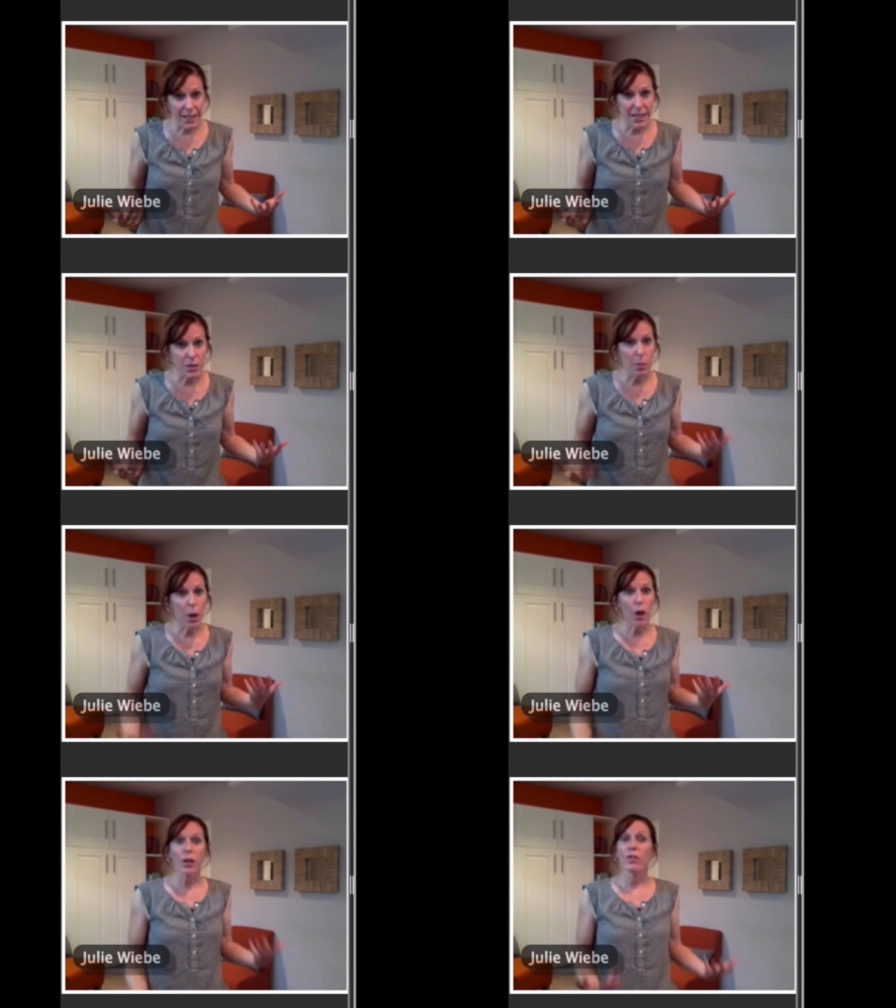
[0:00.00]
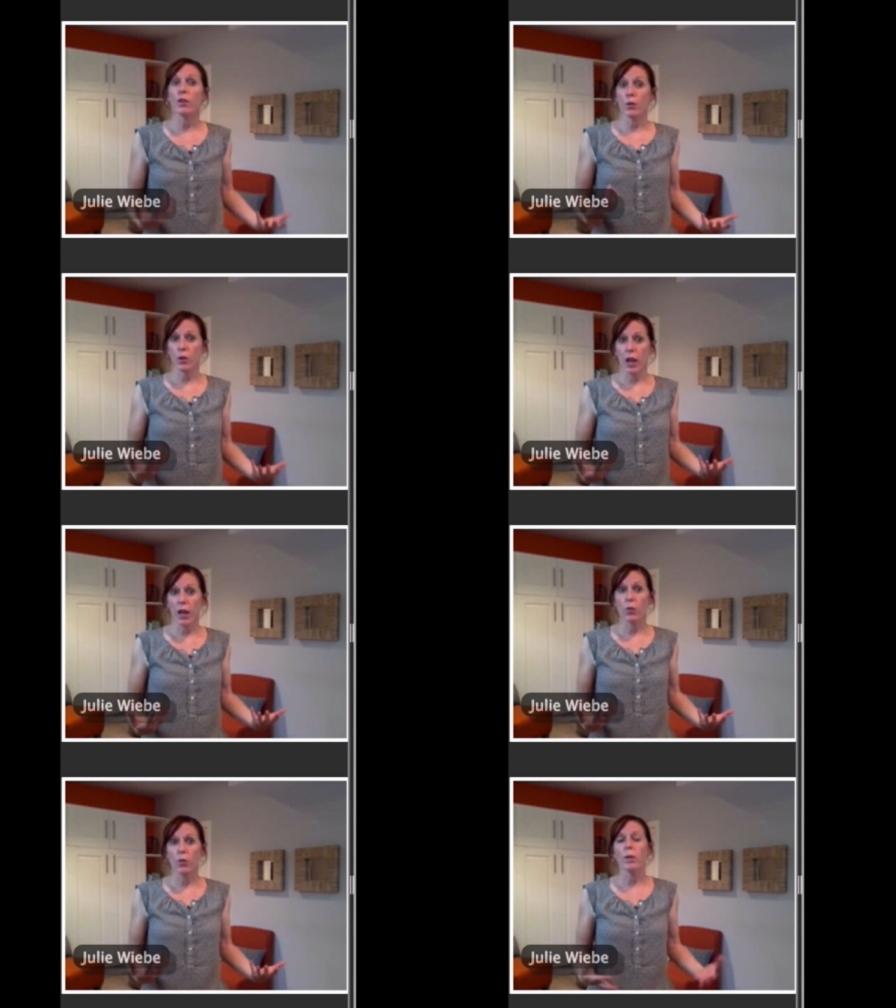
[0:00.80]
is a part of it for a lot
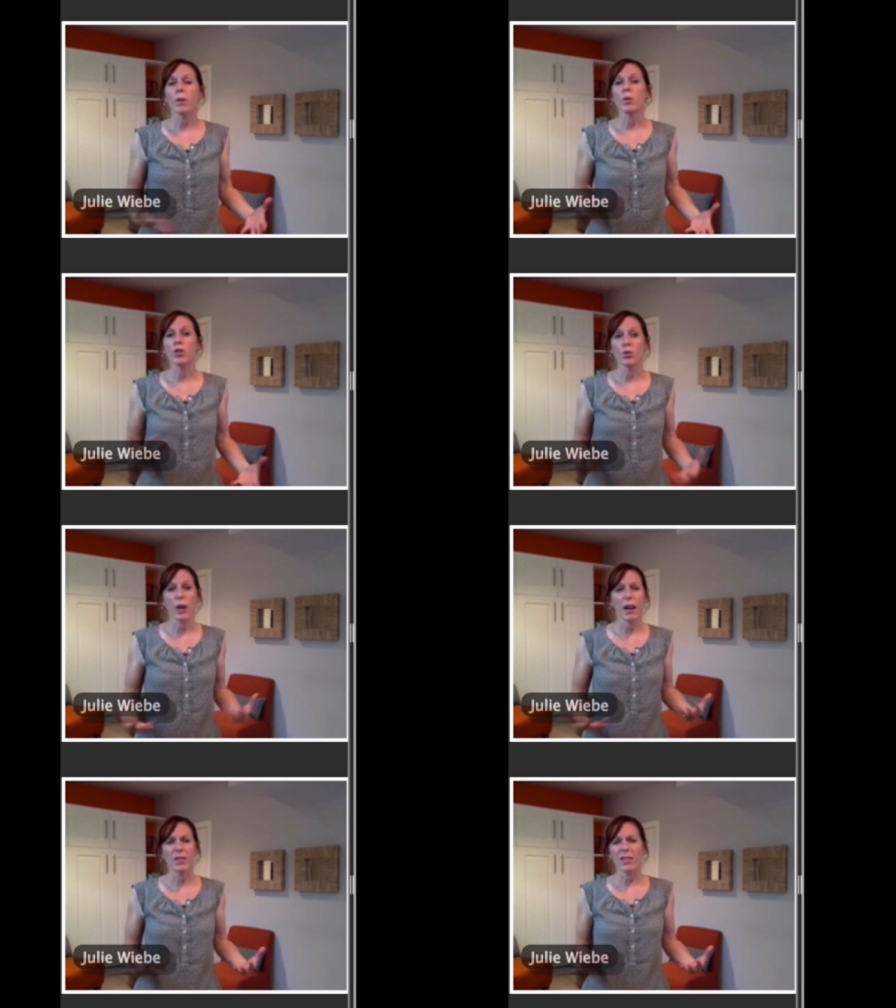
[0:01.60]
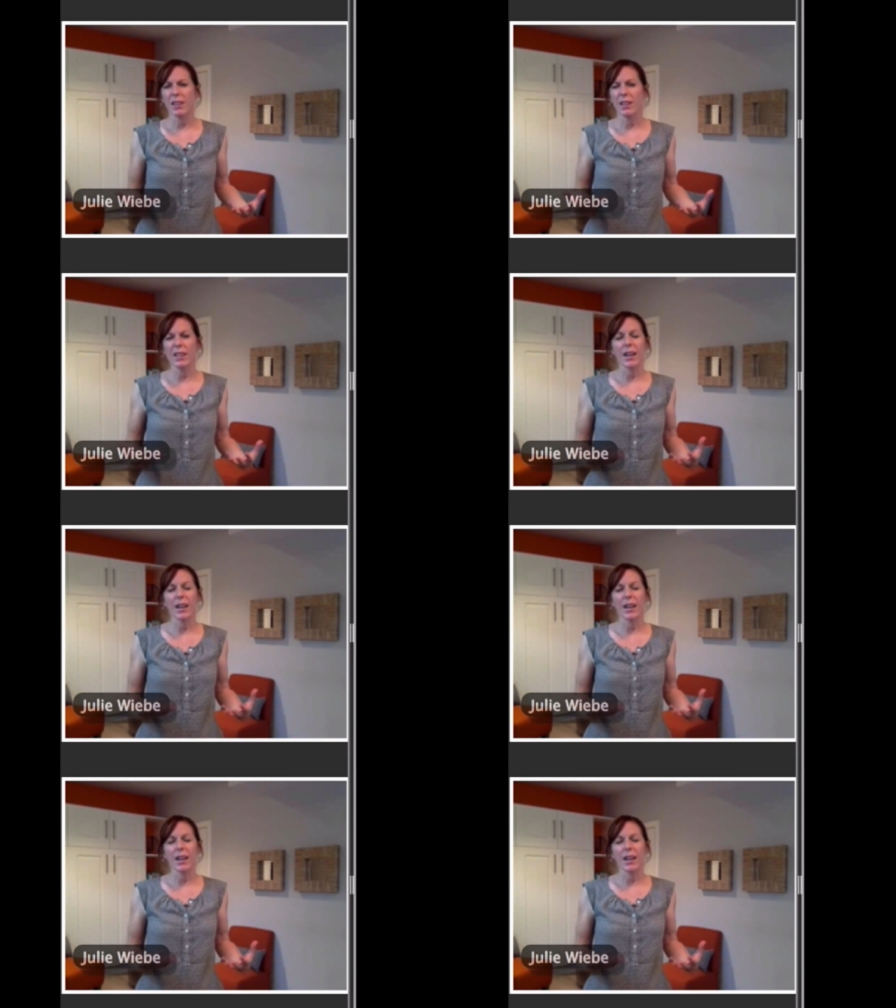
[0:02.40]
of women. We do have a study.